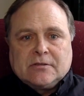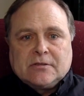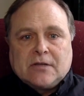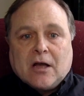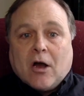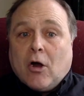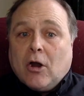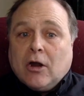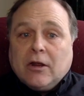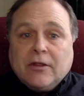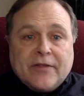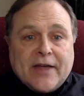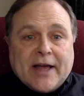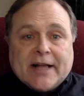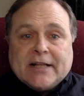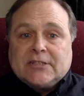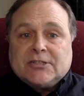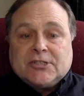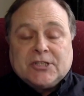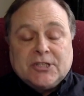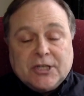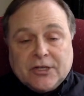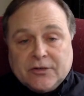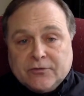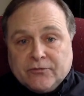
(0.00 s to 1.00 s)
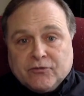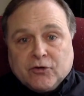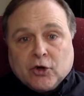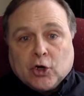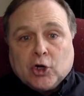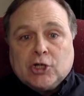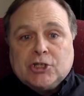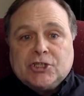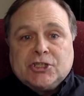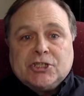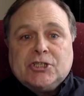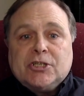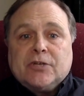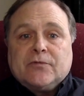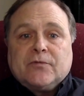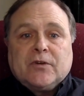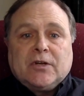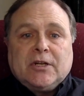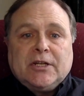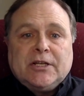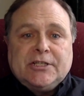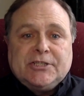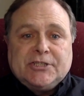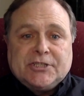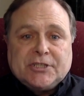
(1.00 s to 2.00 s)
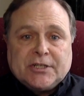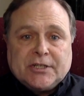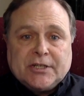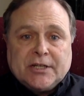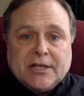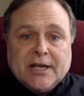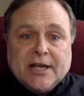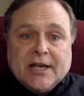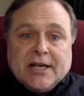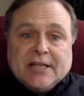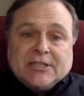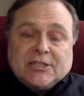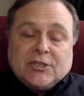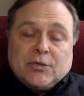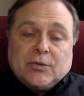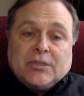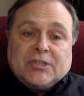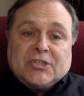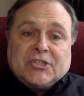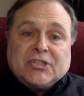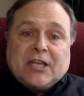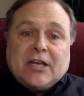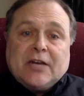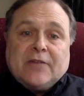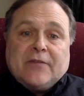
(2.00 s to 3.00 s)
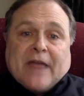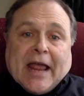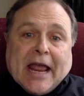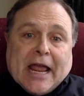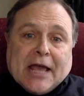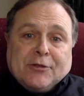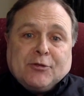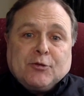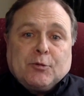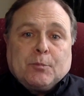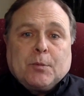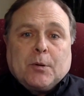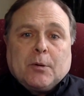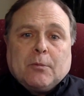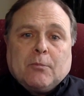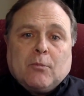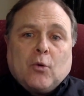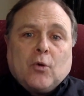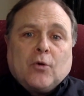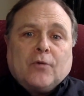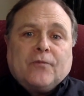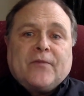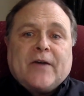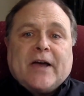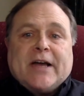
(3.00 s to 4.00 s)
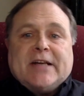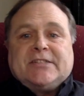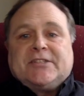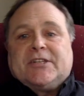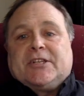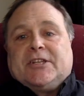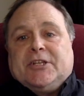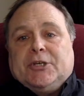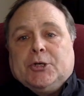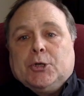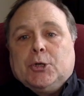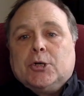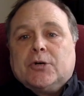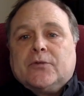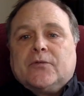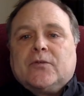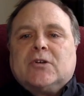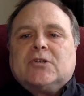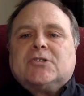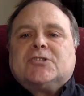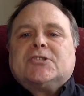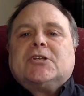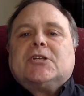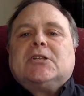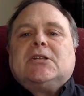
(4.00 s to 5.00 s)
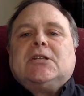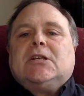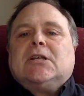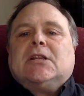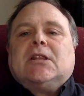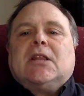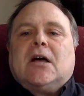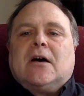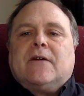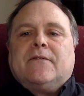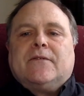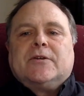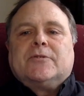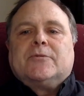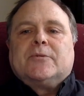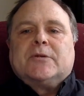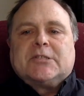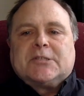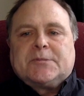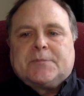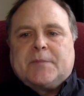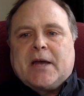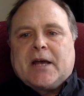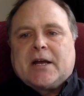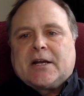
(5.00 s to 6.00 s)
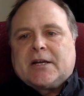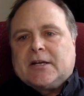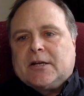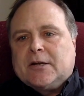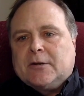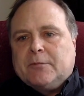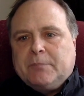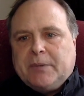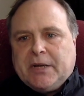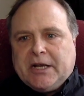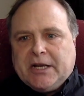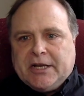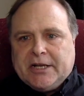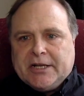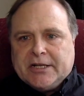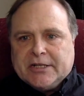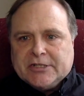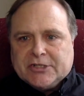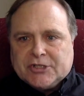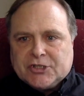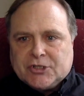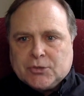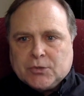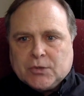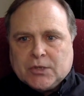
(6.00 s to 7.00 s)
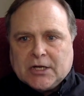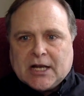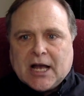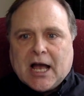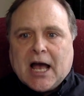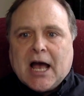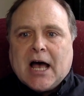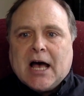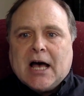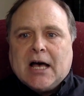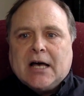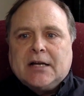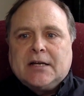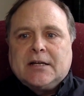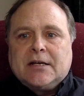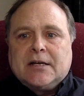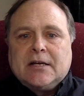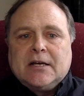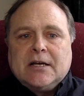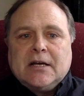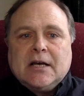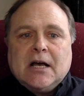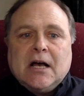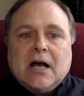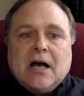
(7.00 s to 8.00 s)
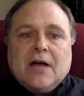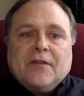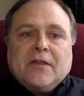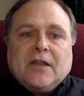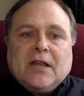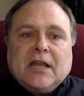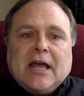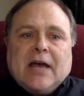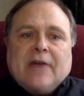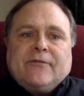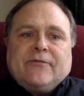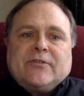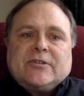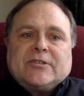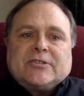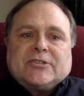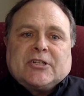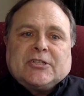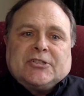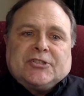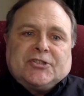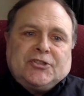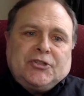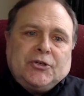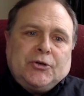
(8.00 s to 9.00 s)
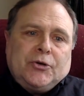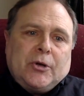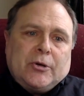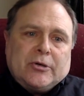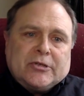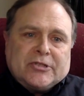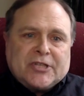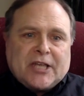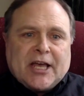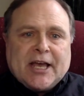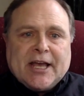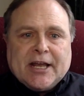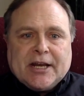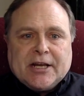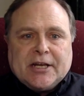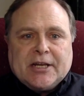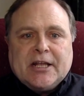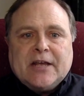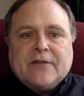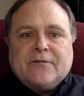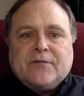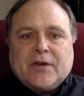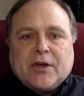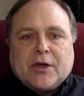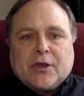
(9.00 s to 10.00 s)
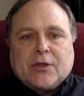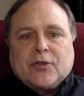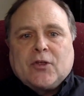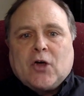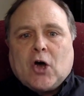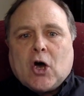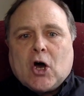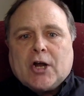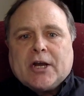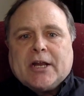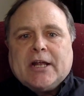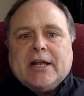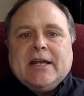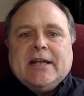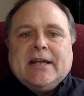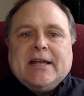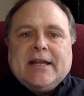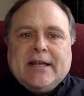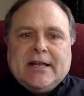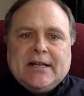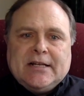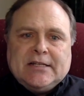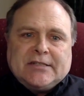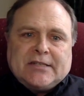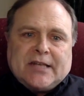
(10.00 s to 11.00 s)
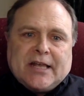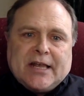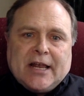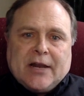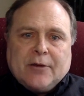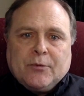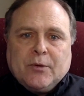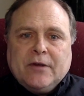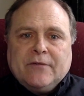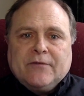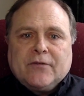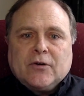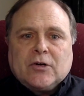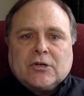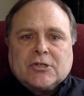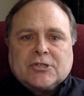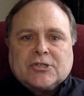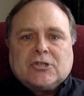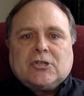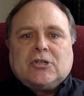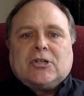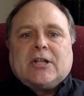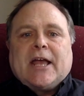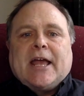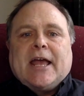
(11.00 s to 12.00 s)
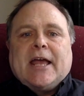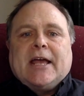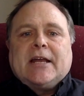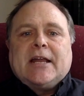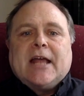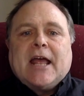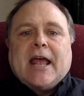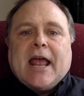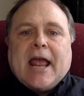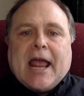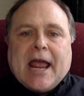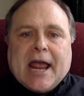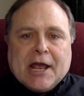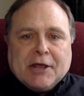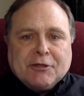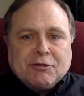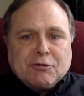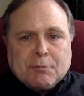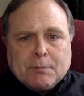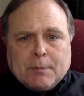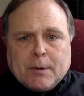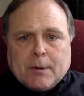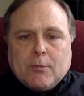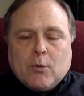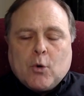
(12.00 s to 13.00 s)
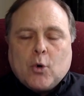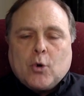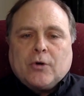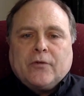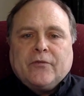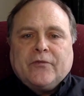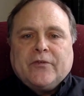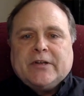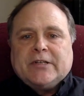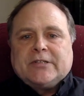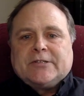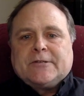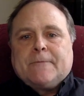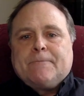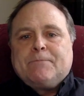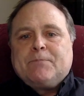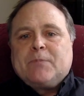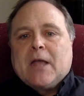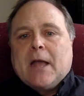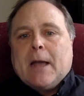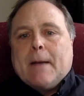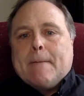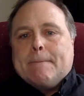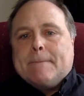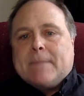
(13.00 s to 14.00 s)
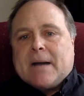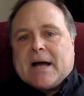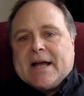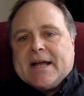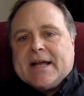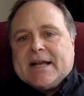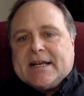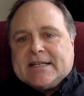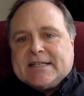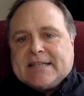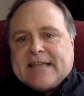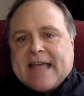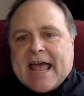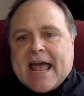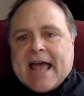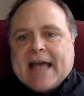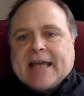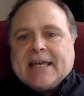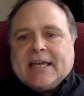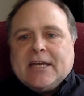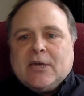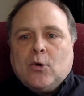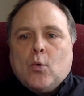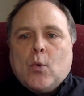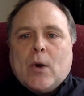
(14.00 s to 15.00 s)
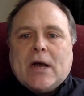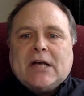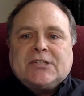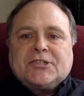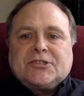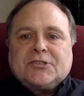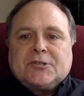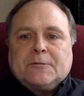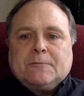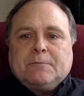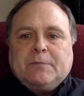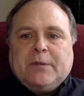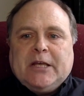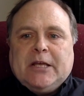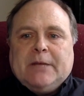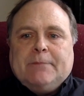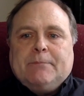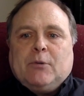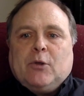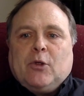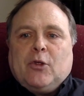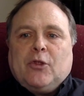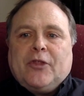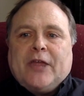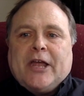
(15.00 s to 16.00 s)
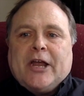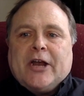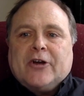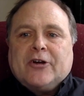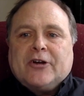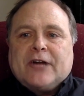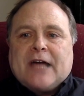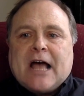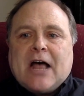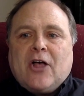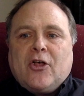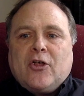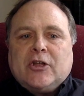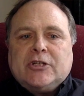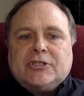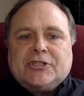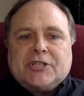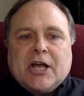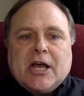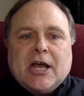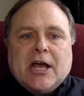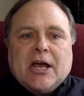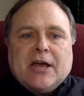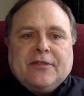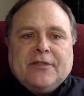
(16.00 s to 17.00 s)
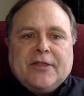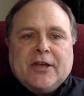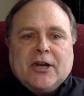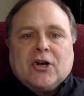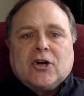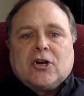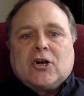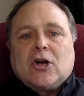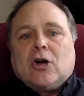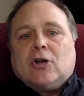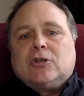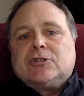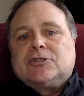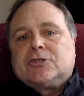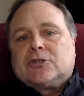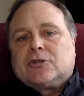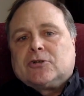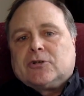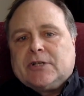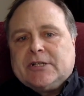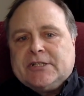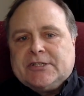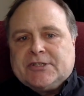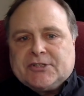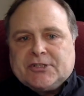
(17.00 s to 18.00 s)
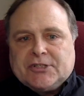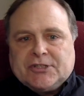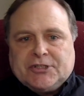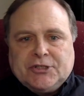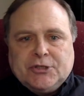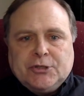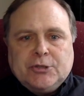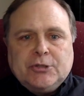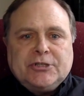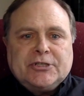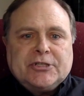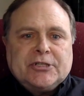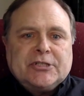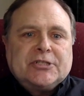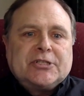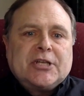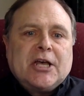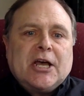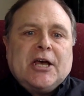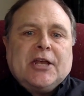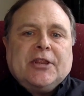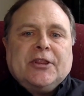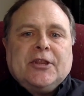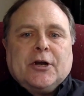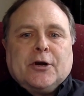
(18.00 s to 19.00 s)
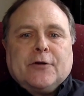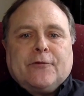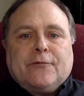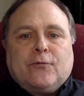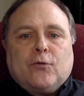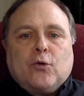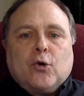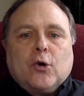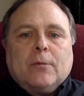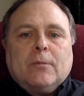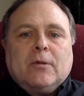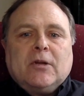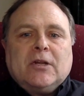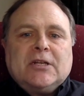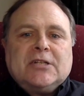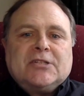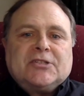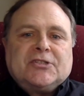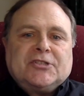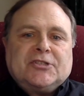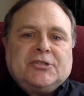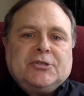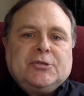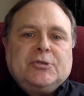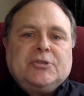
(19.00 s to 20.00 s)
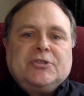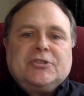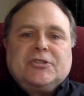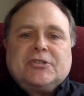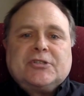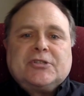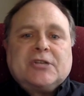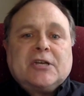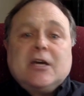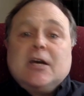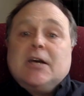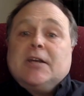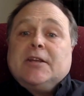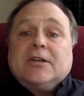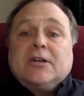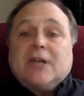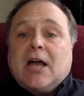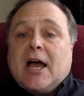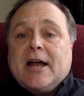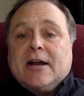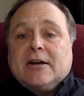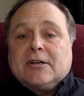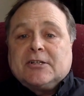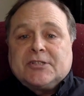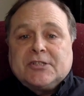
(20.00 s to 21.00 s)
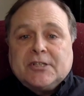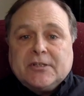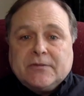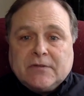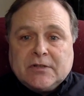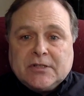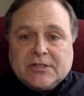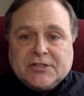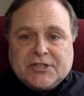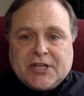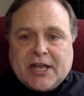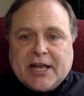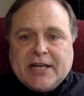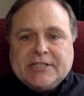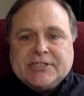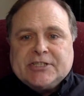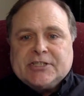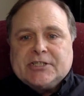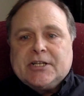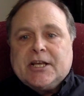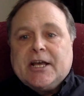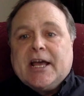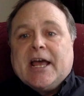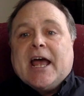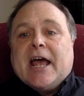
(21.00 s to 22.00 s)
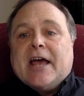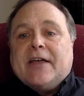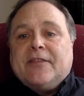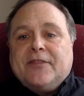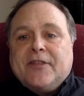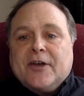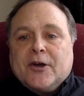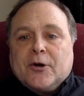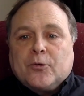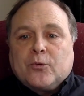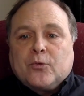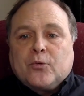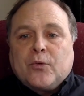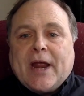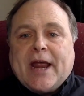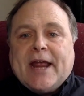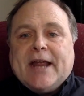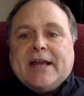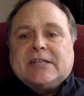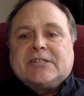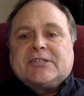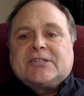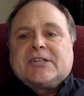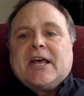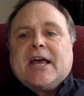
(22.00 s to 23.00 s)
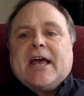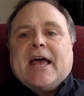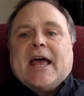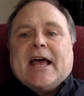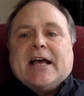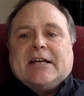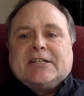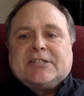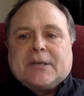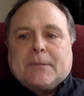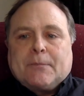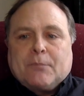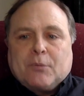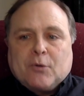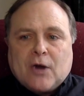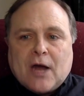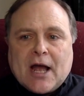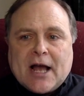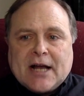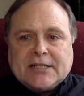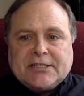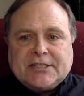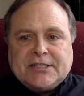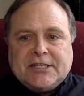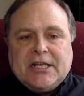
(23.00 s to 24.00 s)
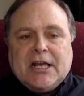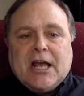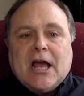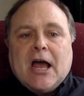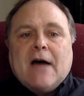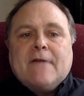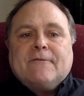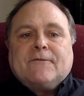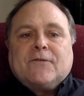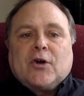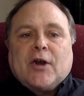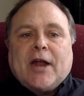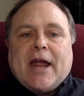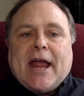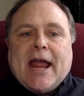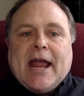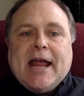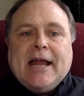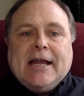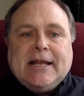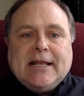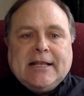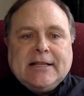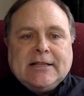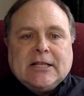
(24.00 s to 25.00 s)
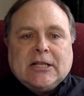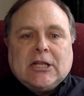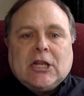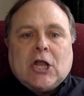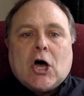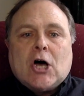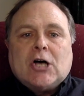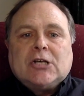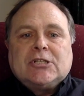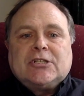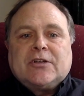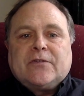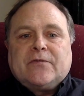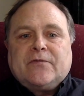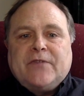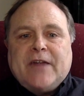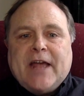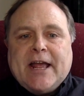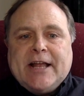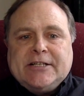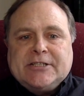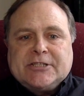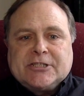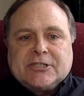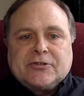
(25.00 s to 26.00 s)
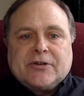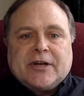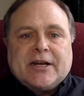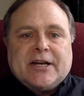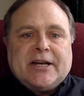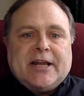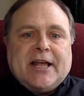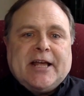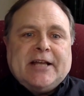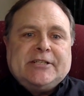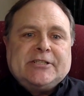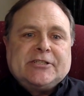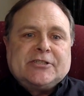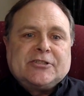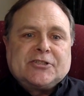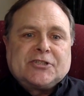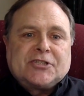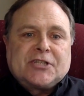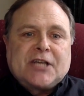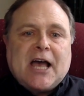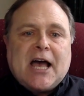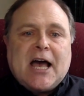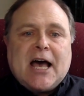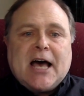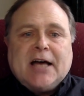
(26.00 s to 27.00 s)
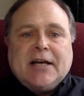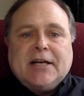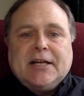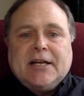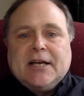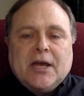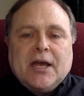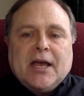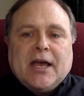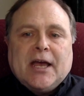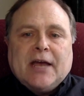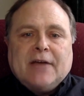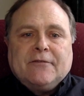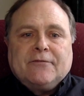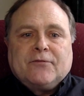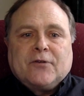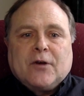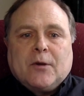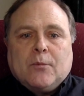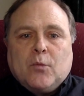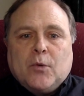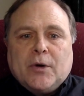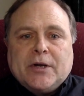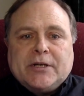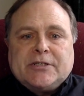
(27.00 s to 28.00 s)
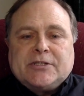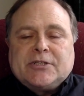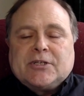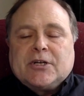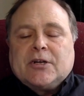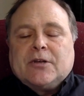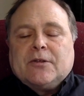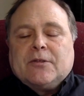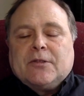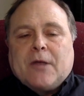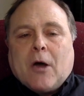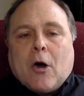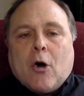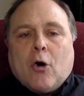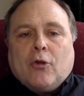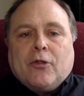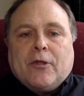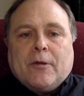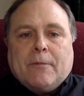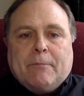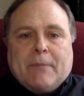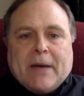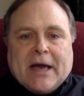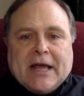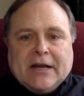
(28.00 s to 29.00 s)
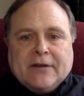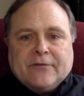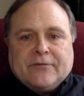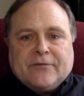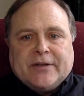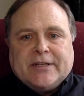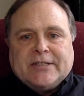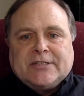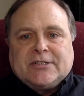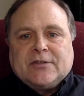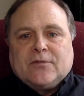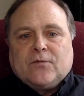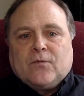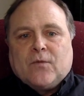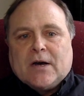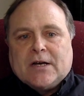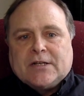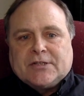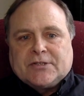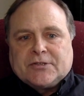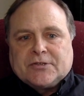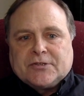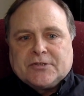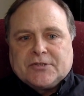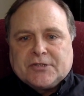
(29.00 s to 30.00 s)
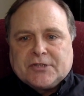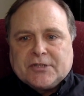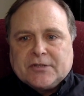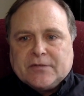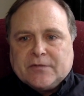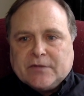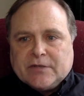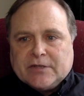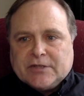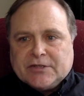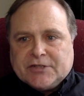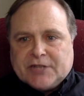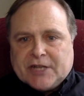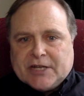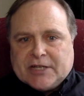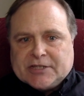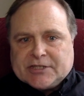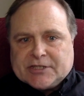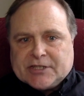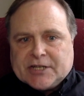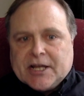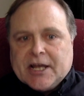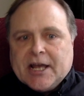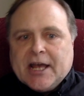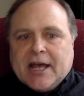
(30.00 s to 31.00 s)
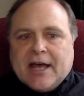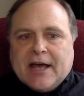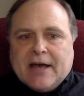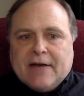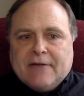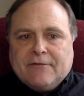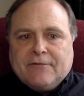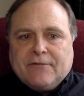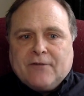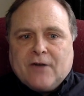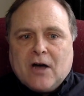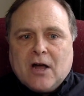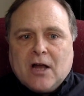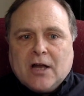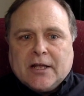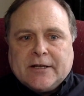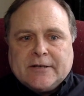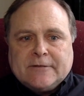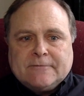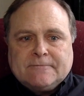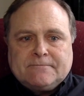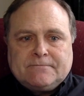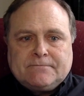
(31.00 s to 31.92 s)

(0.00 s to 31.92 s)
All of that's an inversion of religion. So instead of anthropomorphizing the universe in the love and respect and obedience to a god, the left's pseudoscientific thought is a reversal and anthropomorphism by attacking Western people, their knowledge, their cultural institutions, their formal institutions, their entire civilization, and their race as a proxy for hating the laws of nature and nature's God, and from which all the benefits of Western civilization have fallen.